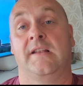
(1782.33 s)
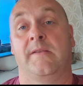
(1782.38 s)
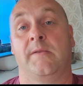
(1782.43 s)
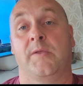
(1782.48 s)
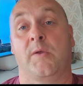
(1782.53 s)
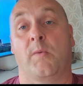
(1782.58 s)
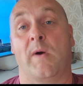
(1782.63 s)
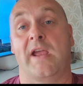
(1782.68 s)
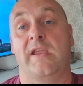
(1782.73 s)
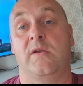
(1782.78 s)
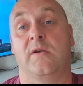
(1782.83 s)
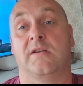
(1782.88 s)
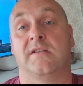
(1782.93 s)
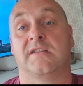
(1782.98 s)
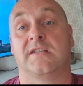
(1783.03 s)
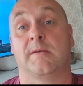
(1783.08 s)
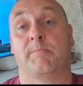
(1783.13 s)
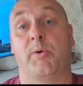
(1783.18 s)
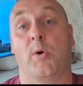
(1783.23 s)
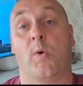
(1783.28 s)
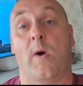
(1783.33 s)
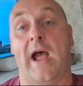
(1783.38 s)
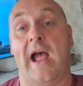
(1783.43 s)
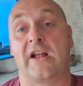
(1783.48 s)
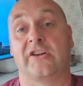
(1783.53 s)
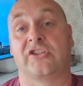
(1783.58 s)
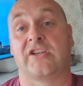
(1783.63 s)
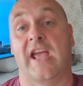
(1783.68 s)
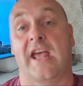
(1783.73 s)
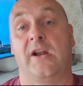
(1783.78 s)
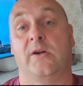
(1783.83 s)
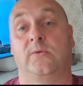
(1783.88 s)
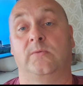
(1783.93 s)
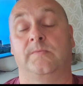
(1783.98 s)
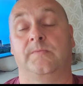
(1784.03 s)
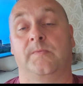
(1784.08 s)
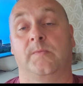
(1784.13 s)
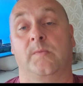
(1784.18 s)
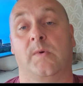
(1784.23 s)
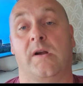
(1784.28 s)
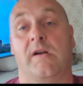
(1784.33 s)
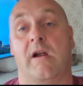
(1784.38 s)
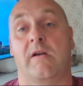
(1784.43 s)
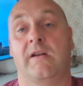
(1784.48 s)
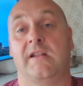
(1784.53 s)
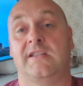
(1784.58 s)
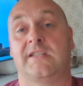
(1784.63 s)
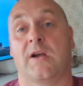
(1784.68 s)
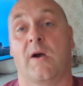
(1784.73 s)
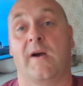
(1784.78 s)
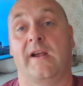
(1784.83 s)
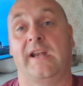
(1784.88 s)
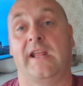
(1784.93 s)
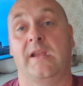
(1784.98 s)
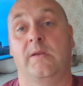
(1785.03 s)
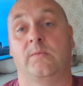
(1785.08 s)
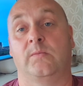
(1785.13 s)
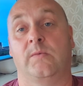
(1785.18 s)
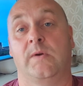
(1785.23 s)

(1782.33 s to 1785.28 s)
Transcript: the way you can support our channel, we're only tiny,